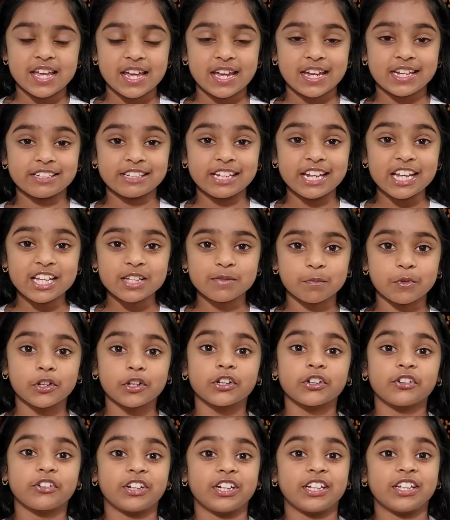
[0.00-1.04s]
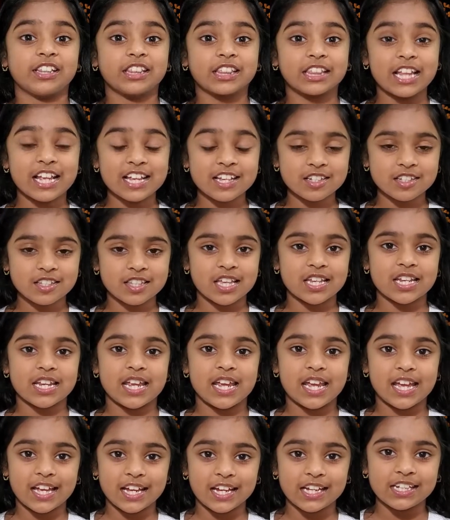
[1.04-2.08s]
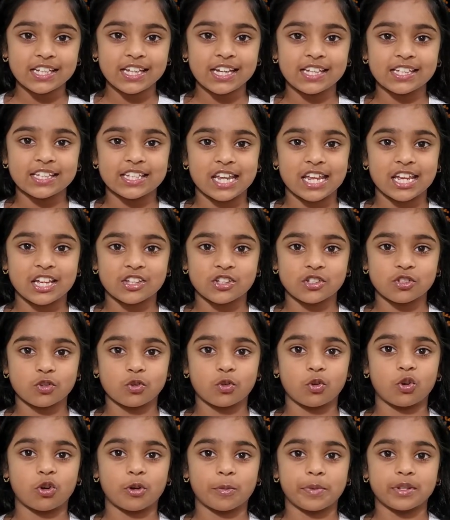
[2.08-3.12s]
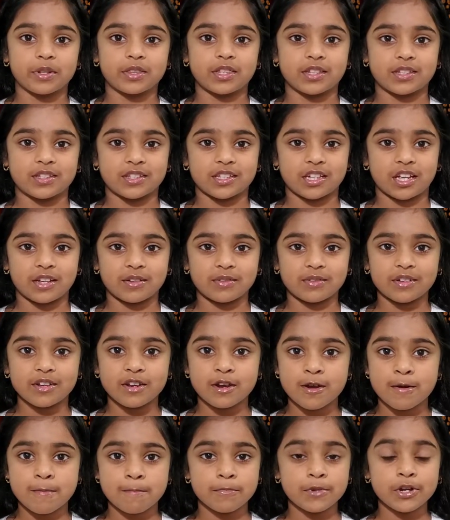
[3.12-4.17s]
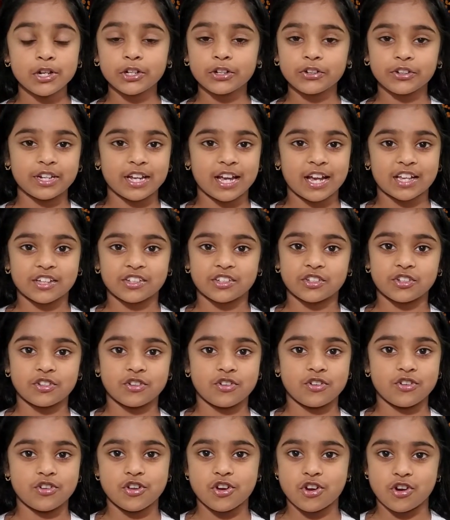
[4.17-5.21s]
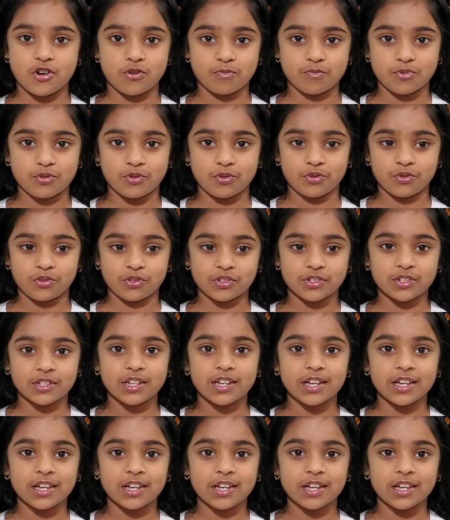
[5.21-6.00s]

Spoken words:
It takes Mercury less than 80 days to orbit the sun. Mercury has no moons.